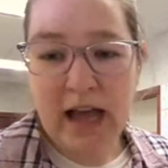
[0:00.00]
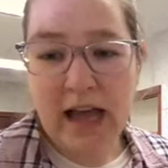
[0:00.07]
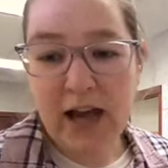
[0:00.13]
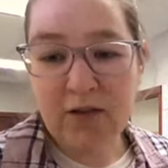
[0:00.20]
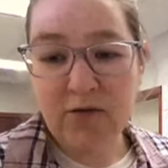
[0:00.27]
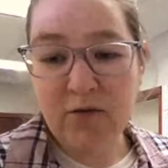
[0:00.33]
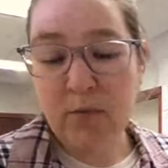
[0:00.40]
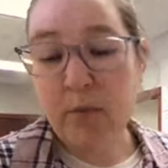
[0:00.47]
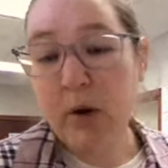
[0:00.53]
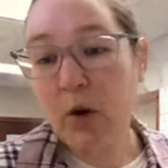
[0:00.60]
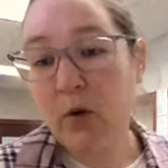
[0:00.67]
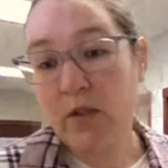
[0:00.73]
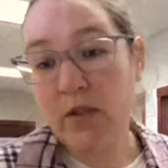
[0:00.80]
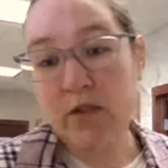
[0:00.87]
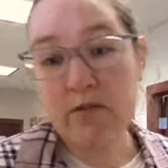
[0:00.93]
have
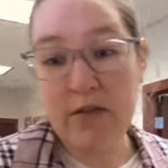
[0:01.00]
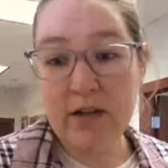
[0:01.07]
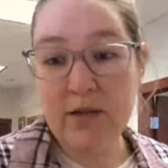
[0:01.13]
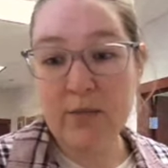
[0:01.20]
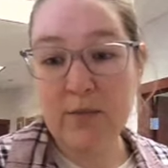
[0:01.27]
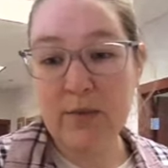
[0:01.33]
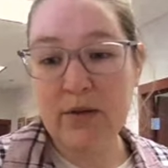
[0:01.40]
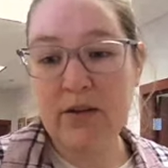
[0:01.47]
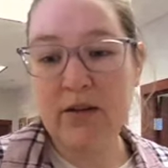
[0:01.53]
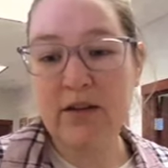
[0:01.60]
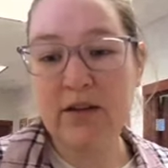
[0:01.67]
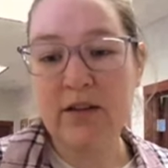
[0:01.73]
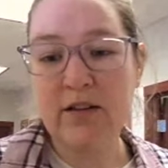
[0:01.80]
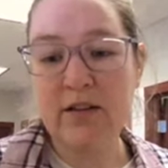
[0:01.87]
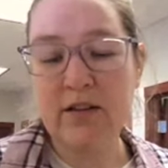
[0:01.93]
both
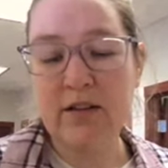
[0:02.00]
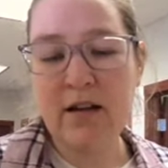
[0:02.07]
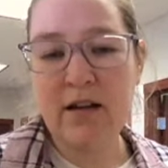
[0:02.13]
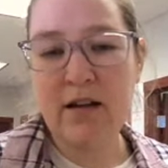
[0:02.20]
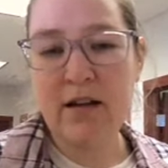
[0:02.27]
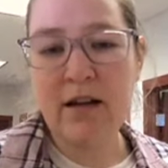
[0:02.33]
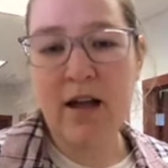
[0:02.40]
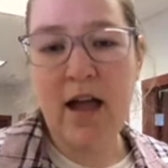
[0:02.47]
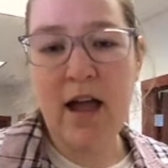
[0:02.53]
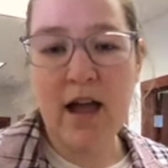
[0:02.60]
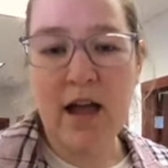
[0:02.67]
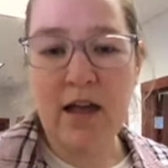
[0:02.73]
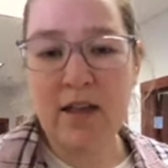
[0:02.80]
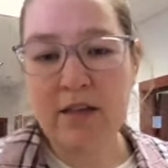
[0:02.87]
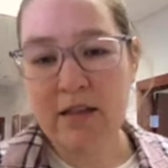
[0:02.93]
available
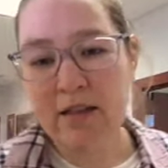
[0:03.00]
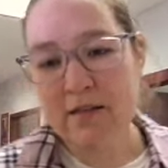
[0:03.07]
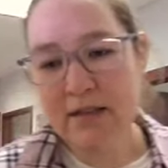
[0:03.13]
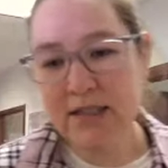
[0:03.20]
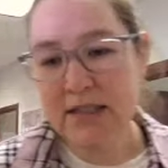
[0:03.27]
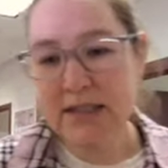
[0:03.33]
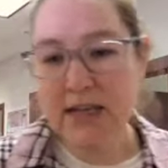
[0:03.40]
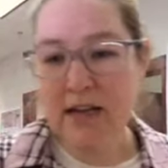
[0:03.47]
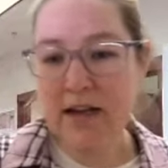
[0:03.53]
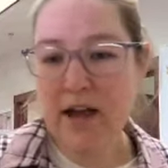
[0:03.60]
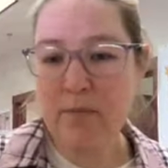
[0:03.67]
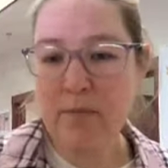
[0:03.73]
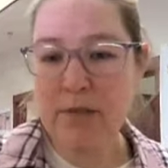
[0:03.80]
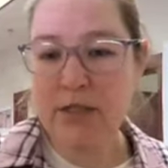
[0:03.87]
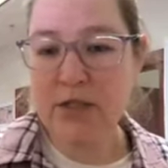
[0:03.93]
at the state
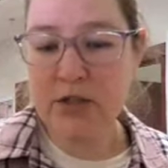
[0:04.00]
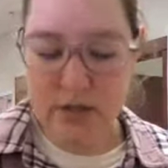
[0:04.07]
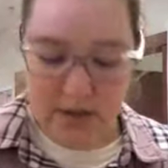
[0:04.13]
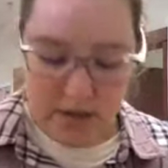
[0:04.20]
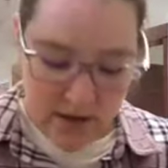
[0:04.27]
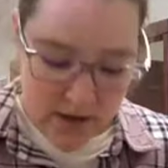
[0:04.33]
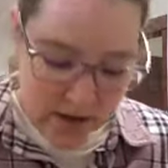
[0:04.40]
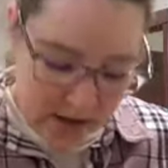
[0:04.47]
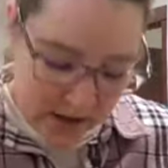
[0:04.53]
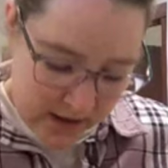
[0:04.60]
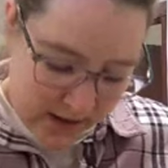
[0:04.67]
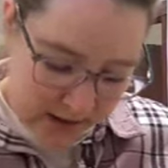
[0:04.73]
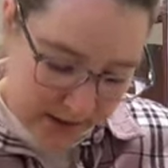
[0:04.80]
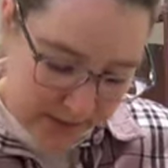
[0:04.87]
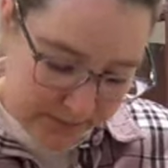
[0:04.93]
competition.
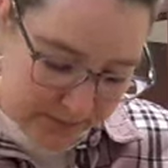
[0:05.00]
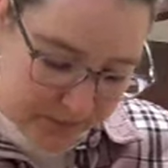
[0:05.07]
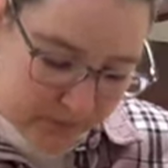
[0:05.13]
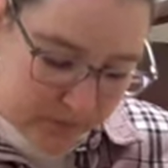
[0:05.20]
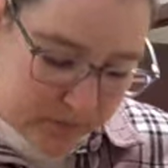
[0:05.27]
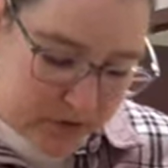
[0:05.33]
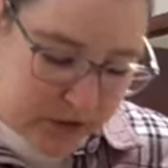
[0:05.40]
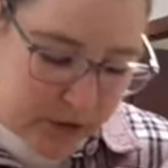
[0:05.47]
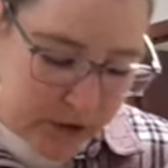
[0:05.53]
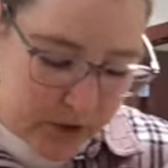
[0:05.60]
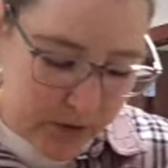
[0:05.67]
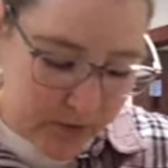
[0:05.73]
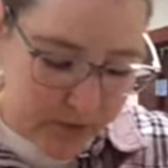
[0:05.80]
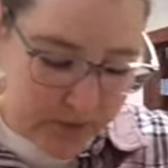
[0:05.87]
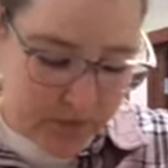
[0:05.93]

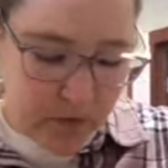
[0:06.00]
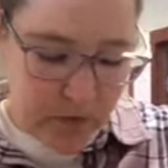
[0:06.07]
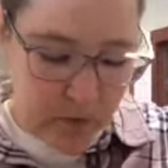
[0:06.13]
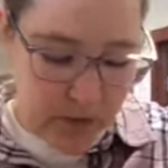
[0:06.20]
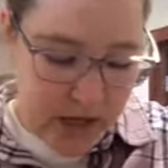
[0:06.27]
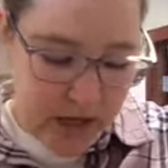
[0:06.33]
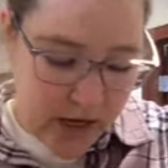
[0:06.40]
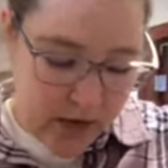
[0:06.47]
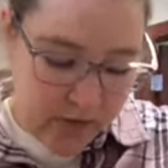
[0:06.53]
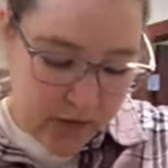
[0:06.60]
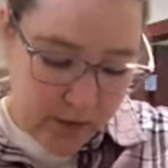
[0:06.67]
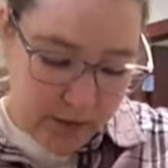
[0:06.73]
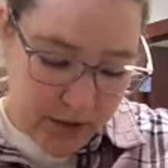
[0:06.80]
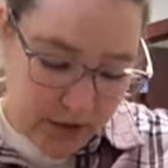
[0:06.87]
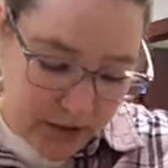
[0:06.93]
So we have
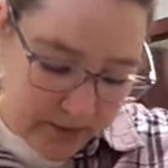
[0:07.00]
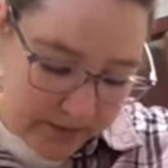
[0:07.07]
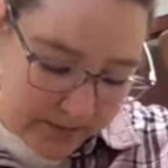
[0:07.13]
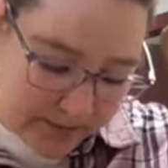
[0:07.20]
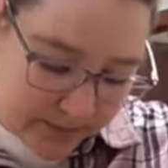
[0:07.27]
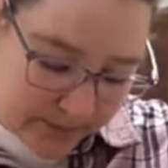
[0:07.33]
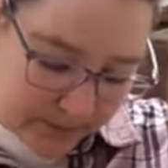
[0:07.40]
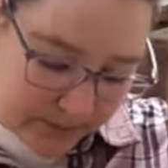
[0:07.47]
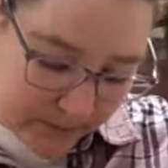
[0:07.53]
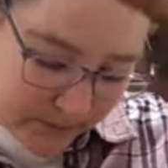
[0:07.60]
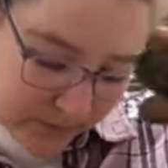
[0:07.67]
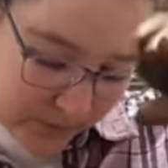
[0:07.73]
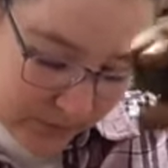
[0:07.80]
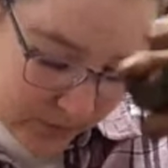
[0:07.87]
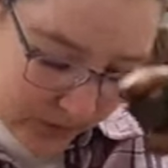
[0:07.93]
our ball,
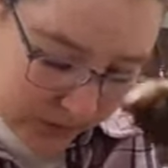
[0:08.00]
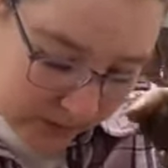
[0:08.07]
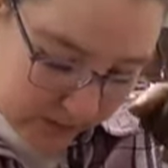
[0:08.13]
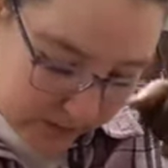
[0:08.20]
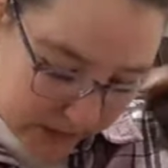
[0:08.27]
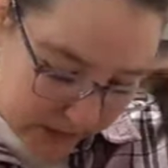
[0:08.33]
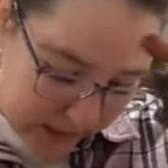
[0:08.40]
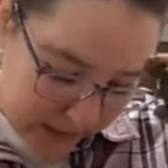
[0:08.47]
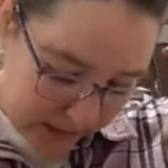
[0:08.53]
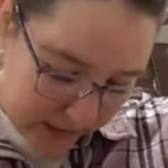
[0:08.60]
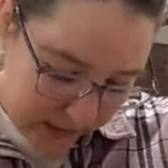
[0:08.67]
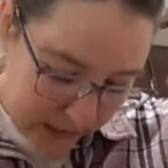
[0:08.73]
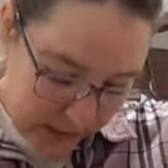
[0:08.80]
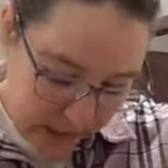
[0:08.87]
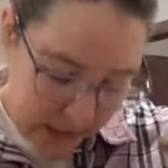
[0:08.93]
right?
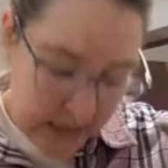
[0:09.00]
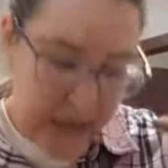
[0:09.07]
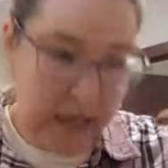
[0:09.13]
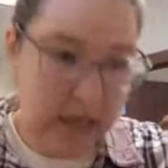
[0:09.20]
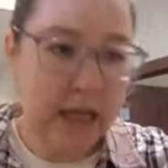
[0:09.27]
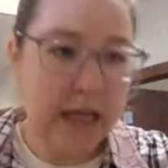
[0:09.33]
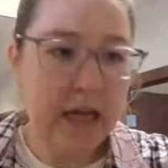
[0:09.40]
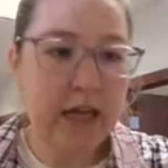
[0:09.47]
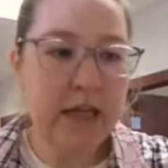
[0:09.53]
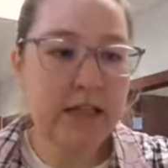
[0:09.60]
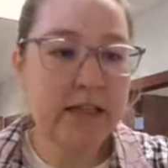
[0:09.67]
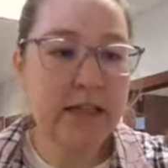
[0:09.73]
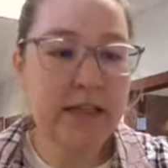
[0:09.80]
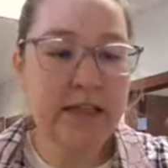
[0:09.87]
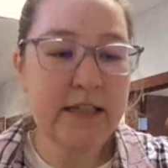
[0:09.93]

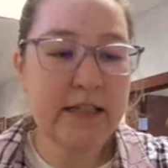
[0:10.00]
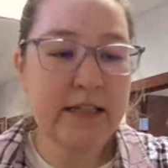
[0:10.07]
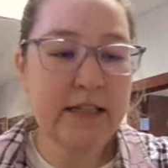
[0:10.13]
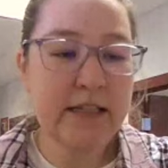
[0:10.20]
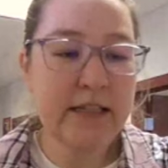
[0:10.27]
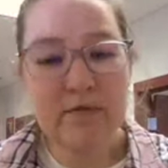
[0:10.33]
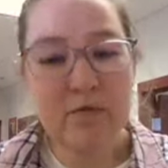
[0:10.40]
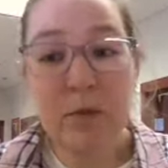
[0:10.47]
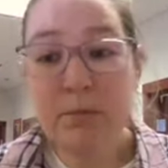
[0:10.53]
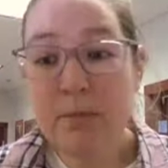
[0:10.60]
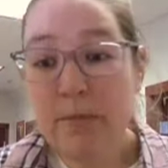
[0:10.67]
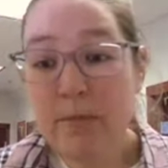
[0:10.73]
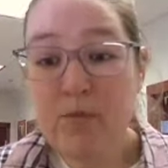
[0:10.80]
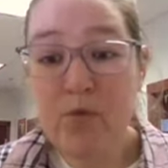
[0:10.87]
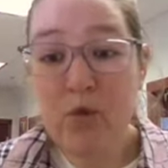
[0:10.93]
Does it
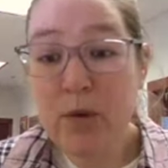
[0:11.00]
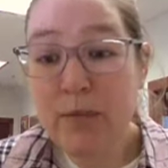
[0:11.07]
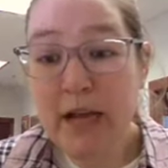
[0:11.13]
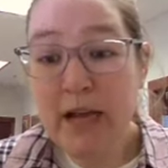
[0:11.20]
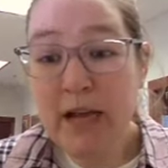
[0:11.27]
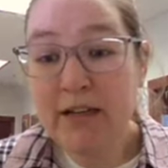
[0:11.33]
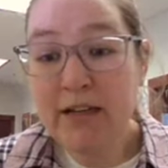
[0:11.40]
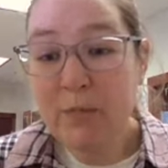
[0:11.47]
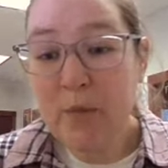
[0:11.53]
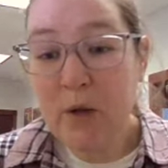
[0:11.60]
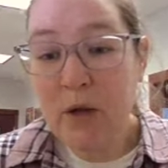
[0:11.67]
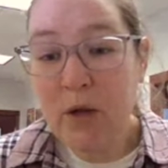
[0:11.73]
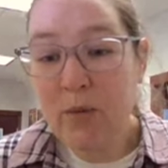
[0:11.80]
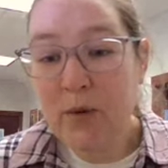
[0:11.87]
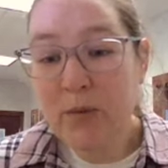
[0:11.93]
remain in a
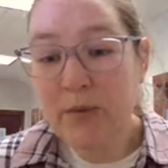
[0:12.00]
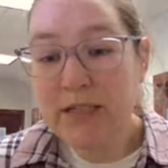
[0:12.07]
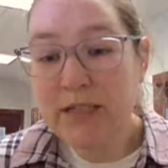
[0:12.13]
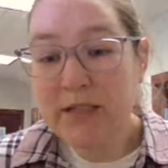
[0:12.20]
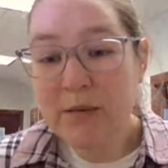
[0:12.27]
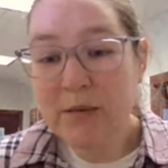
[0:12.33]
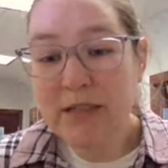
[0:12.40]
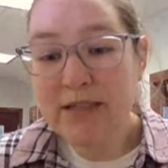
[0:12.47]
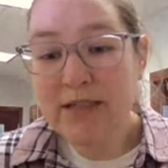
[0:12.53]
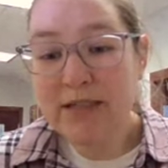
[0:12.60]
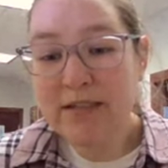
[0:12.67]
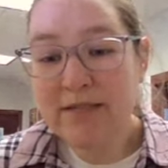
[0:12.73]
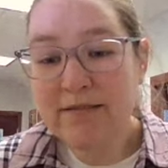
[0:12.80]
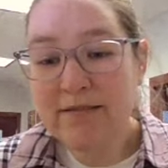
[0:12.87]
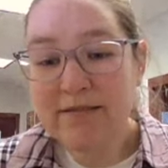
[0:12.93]
ball when we squeeze
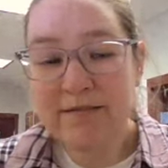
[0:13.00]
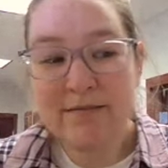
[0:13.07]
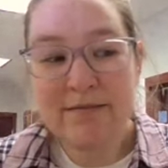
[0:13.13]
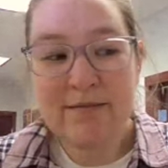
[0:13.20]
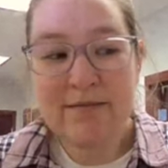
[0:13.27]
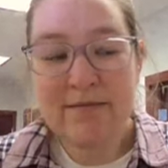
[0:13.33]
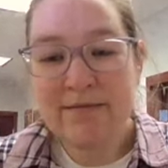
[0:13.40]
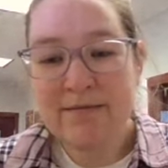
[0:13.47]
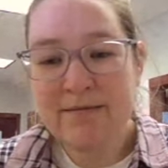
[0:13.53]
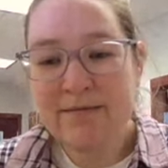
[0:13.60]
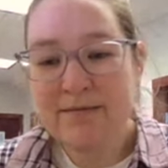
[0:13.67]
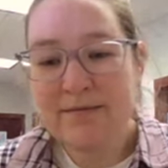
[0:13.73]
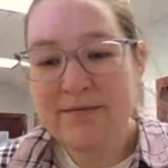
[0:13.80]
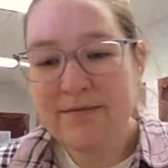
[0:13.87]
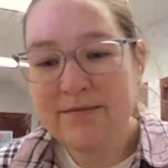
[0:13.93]
it?
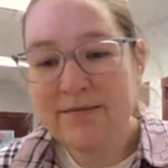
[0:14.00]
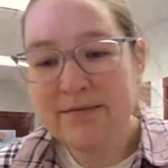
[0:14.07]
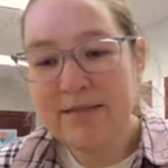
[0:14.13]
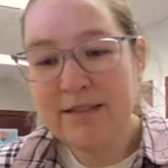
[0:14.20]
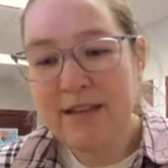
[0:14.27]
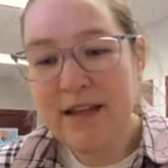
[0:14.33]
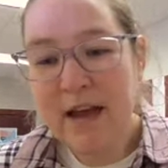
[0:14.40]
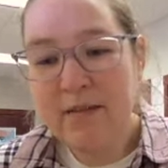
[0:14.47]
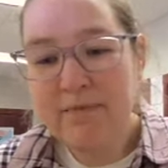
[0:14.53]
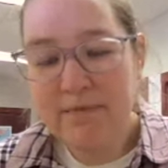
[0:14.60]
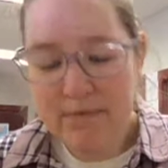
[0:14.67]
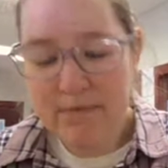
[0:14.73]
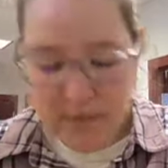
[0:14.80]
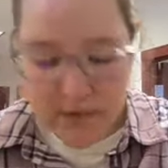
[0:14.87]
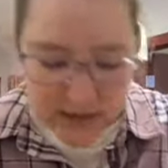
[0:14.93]
Yeah,
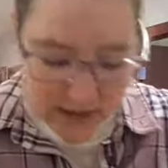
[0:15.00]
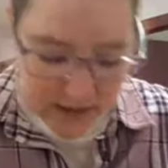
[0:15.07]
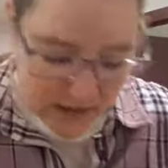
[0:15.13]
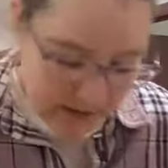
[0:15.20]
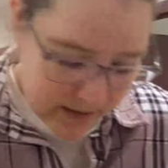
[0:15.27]
okay.